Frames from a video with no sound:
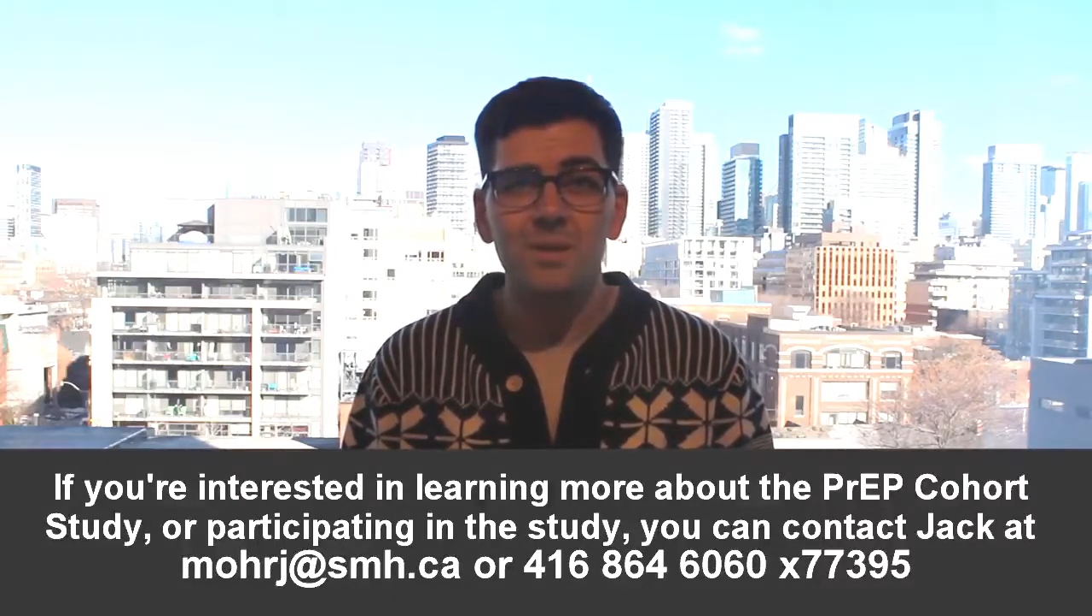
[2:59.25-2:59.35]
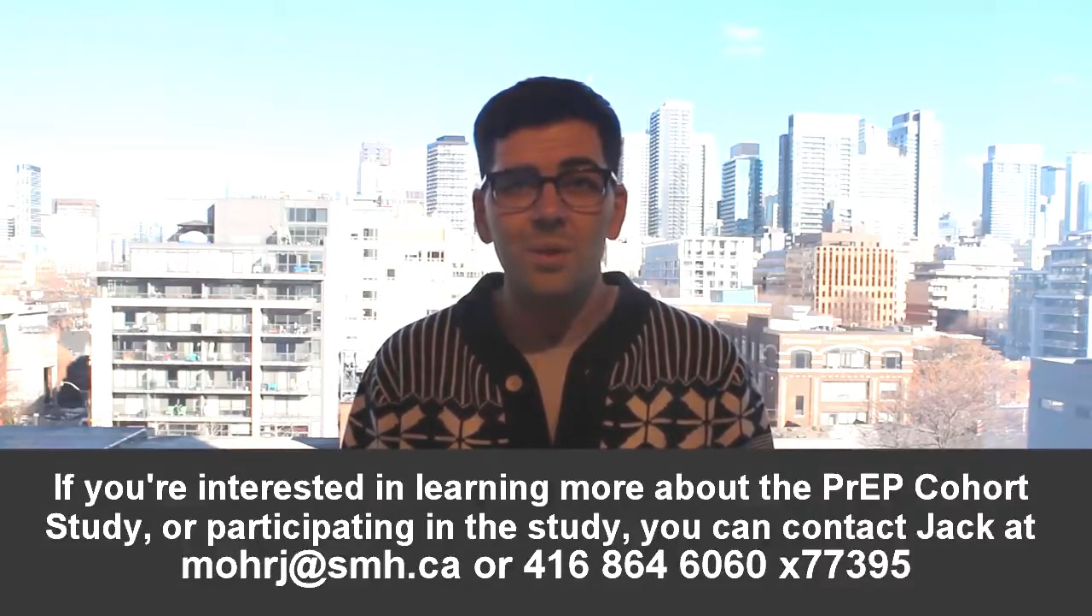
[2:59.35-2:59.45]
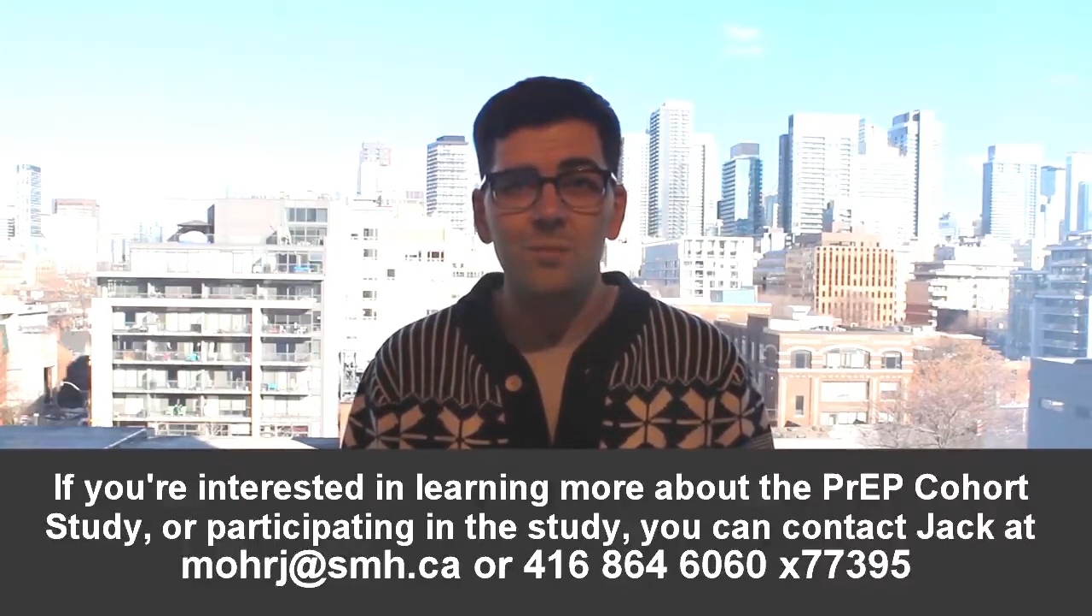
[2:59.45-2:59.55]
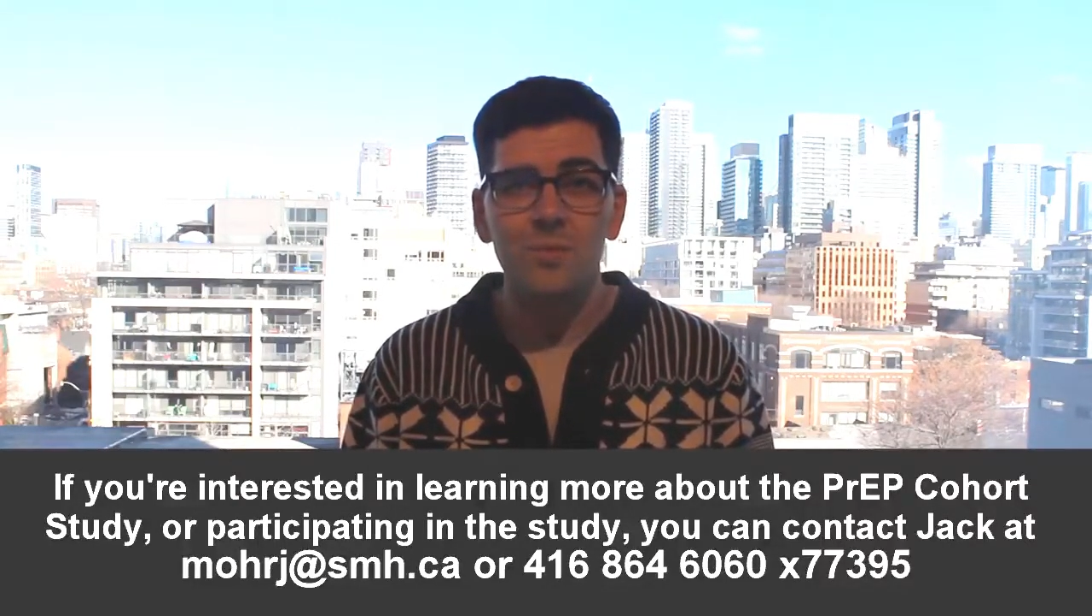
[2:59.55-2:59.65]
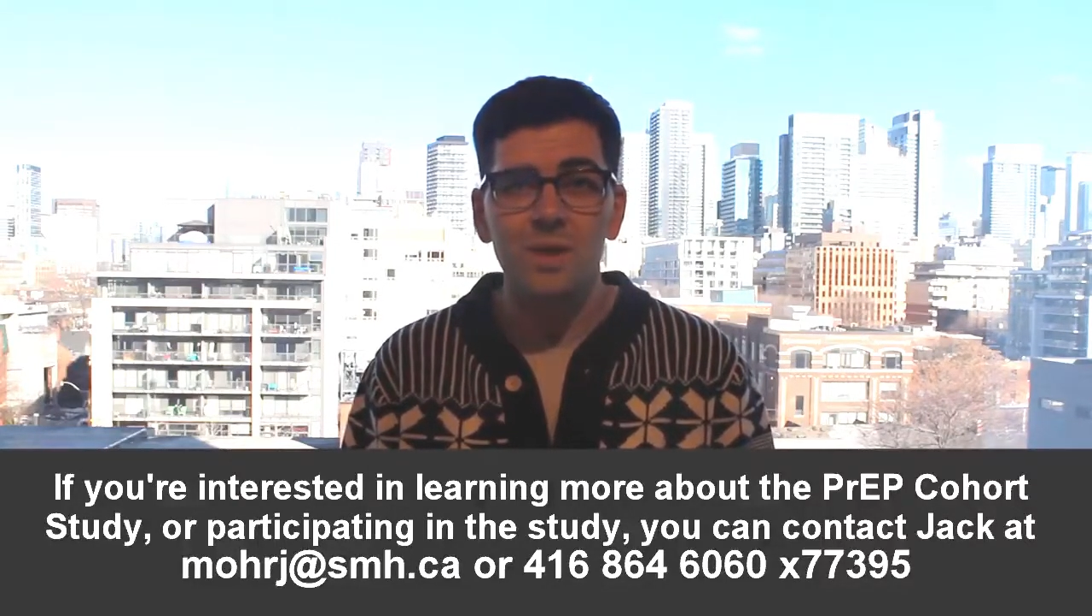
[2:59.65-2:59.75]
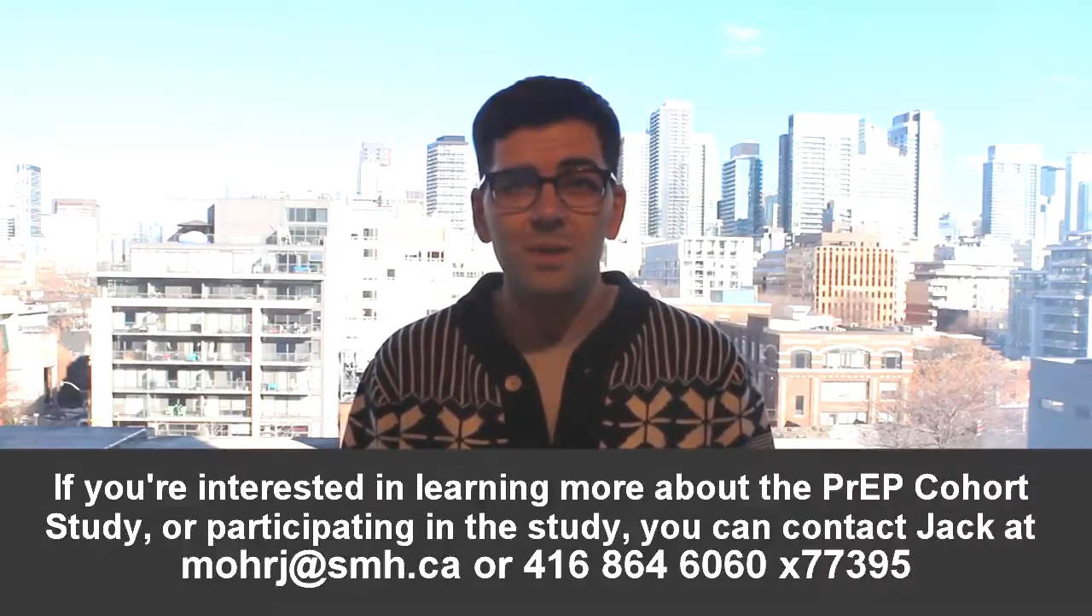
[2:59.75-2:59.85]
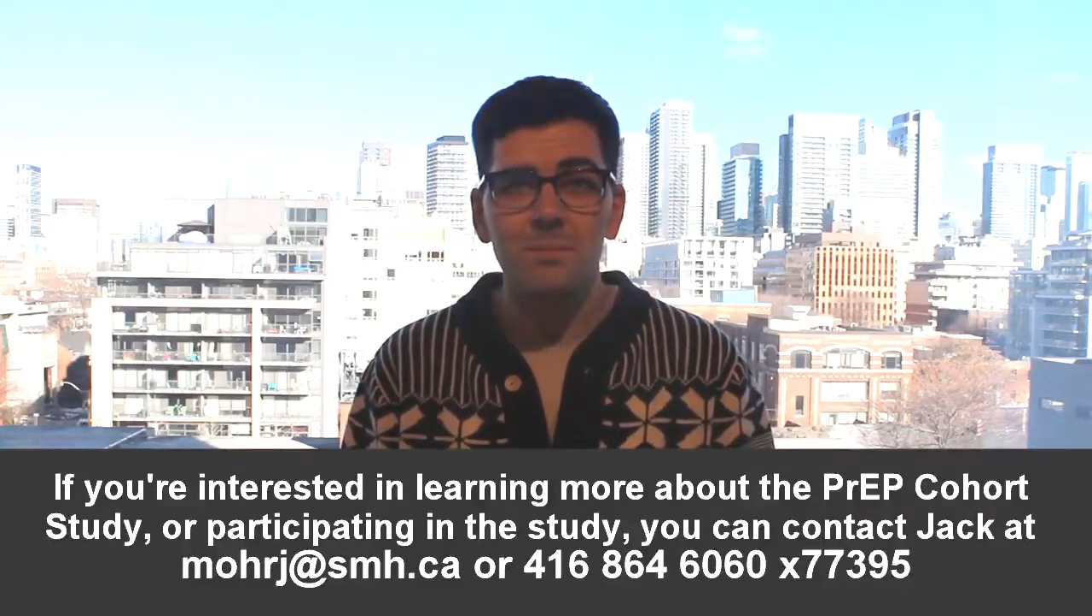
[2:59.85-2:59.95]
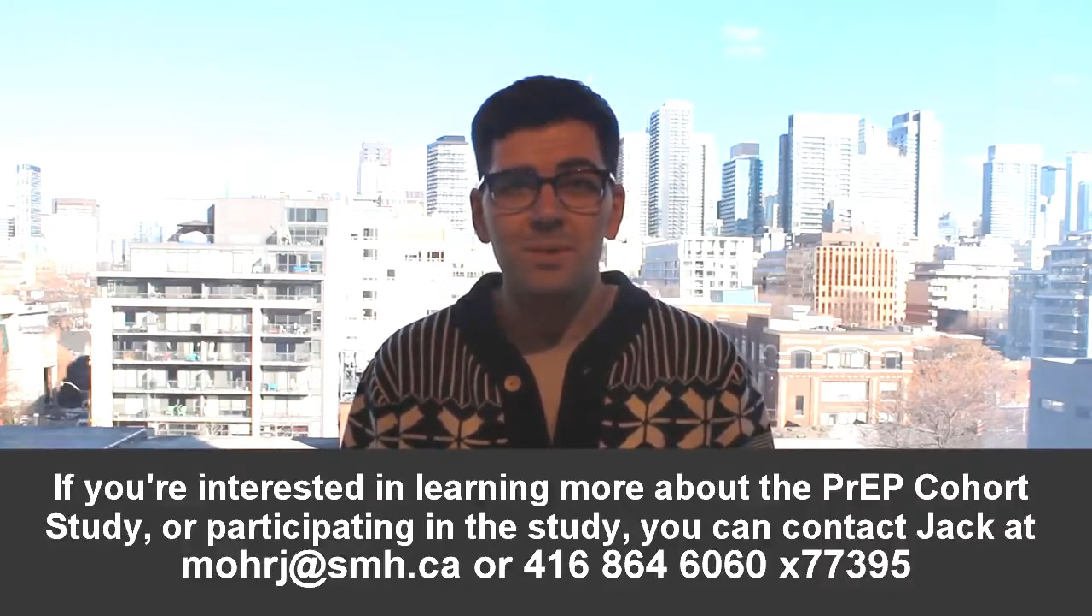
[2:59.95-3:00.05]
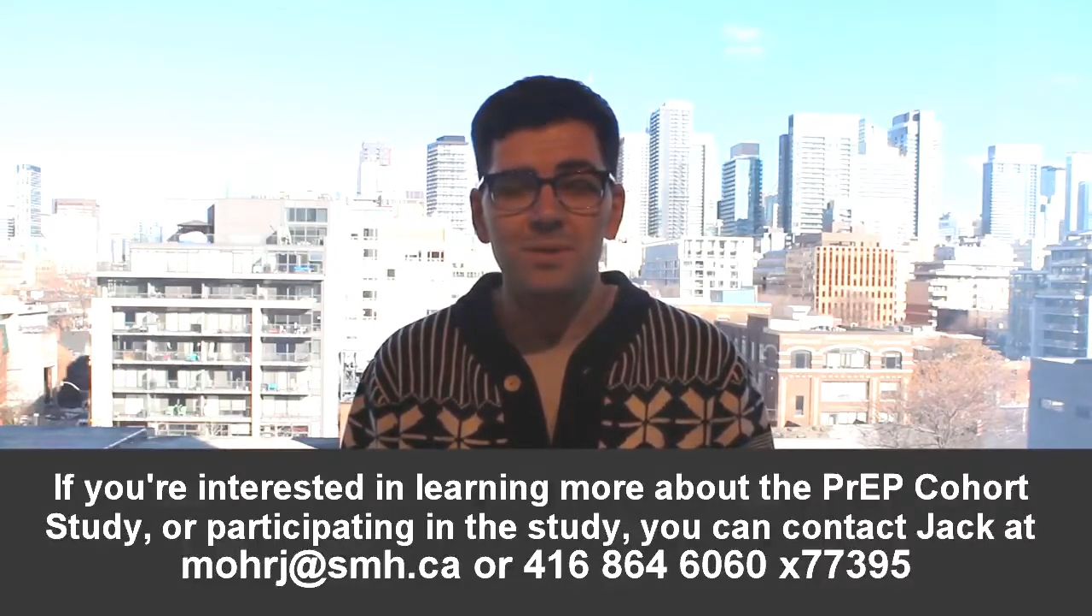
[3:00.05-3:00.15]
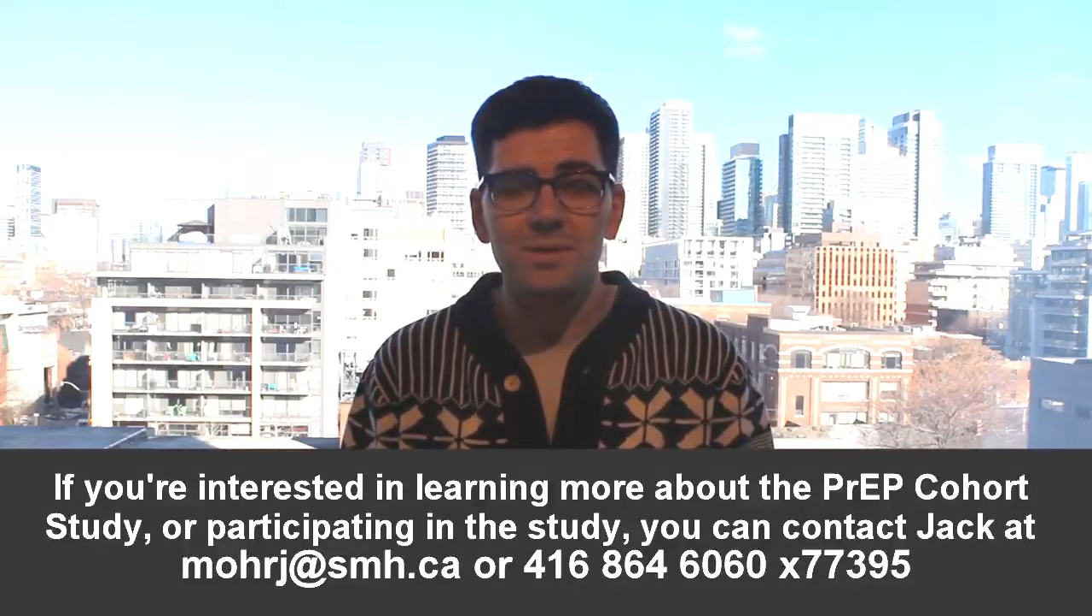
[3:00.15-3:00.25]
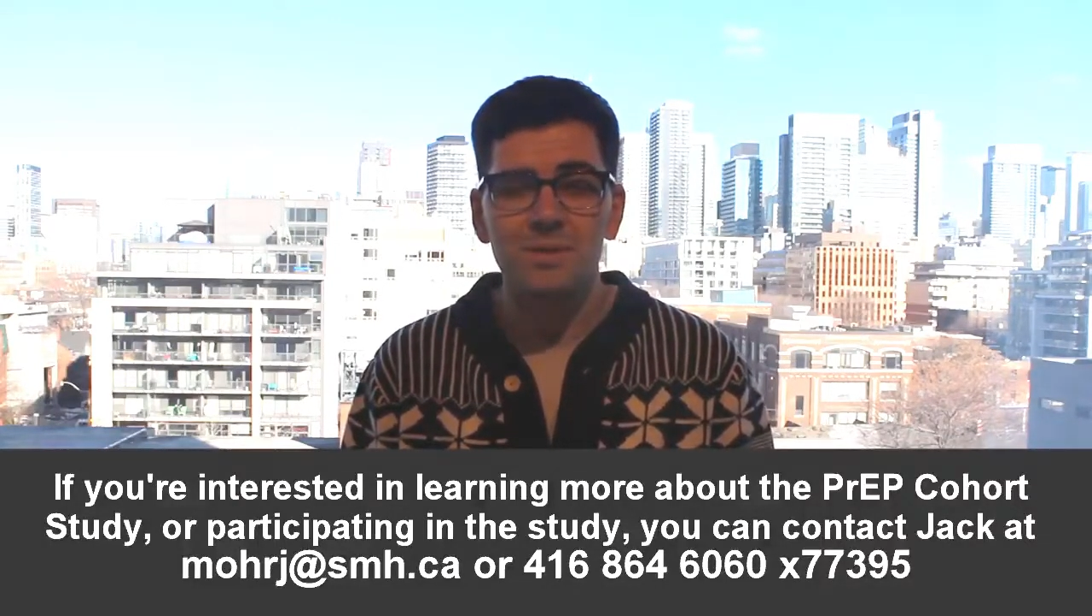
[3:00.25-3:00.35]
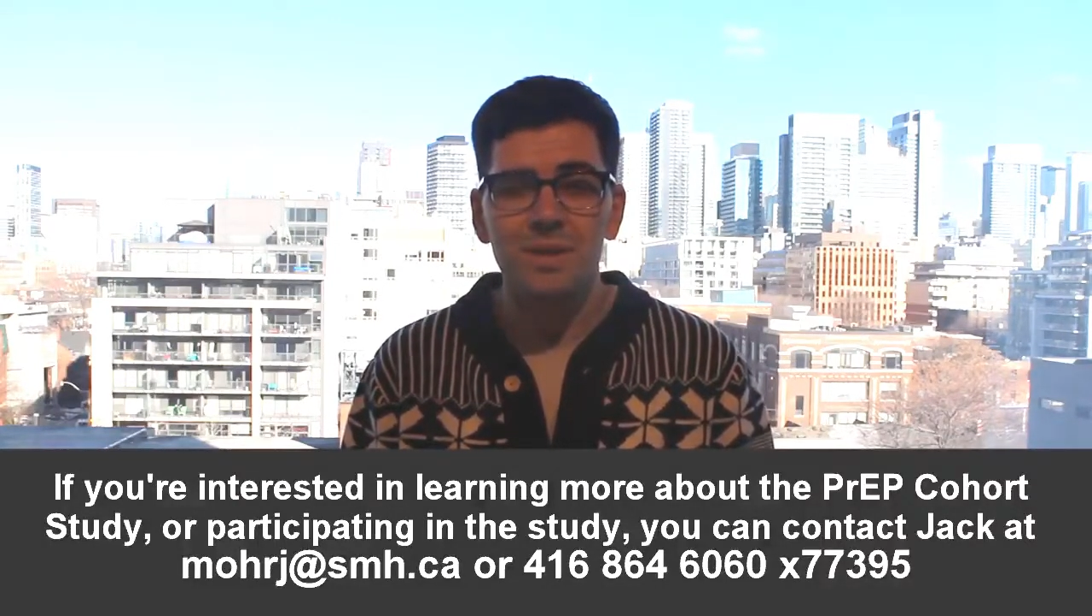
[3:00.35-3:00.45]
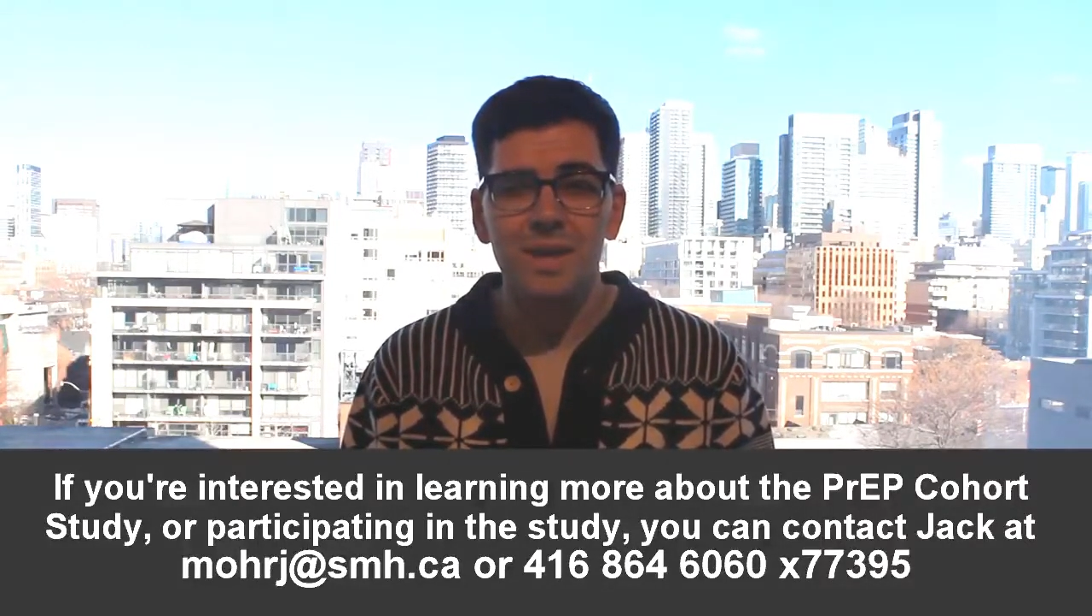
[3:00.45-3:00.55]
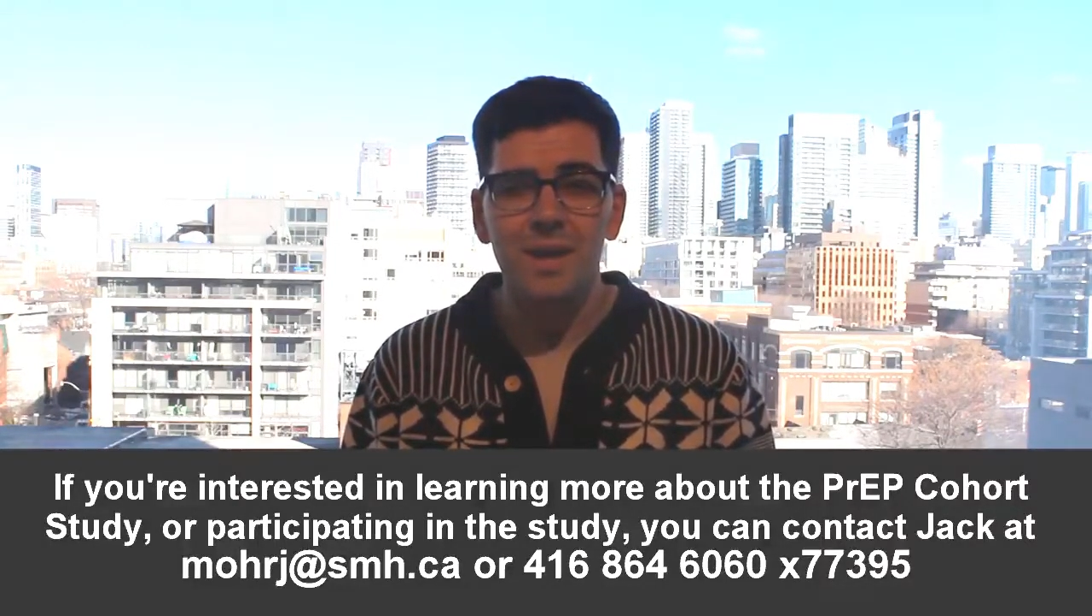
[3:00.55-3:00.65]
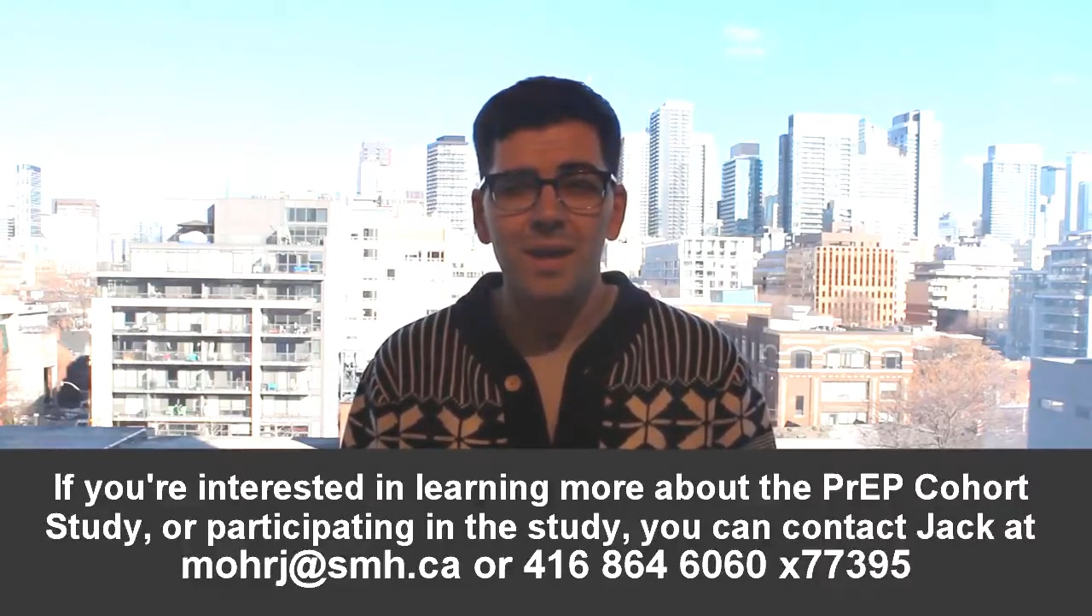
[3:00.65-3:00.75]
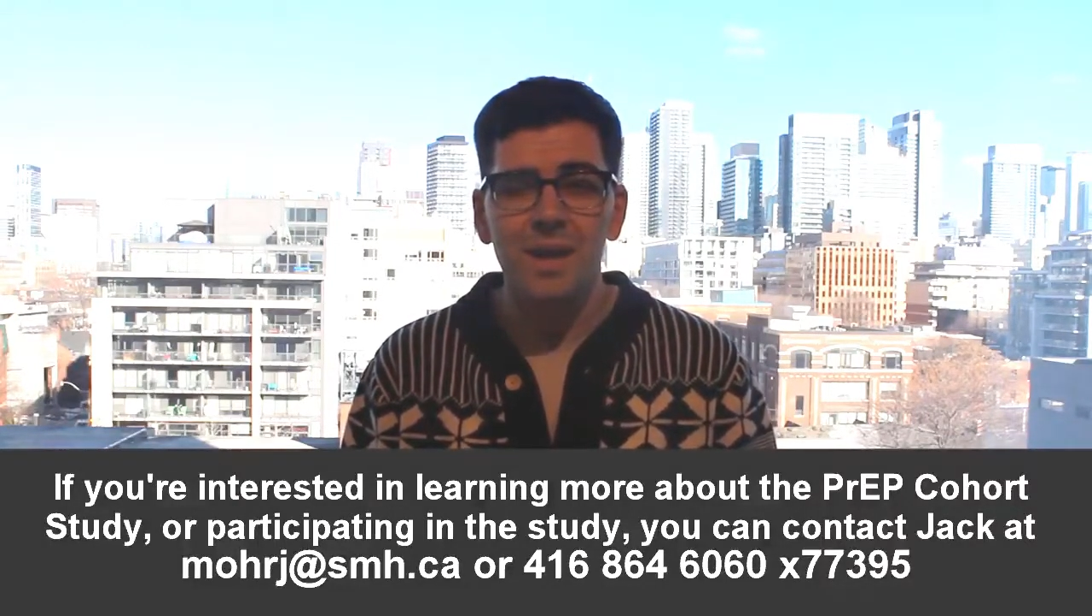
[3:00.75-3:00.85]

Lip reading: you up with them personally.